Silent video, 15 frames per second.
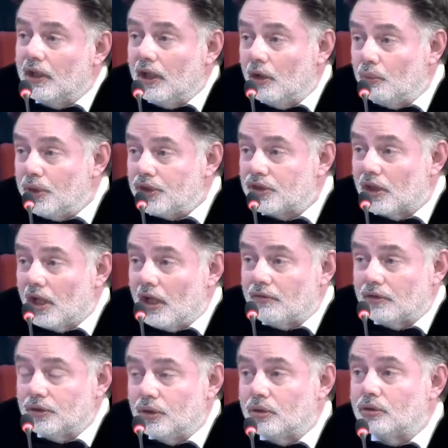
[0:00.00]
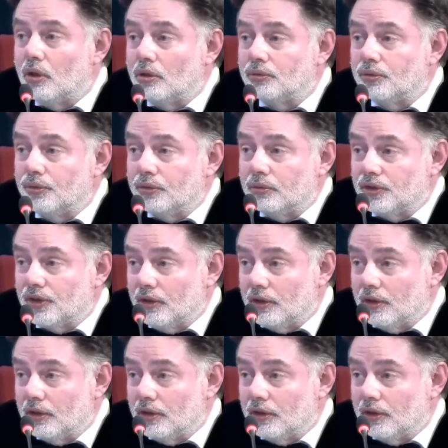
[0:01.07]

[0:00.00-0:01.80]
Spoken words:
at which level you're going to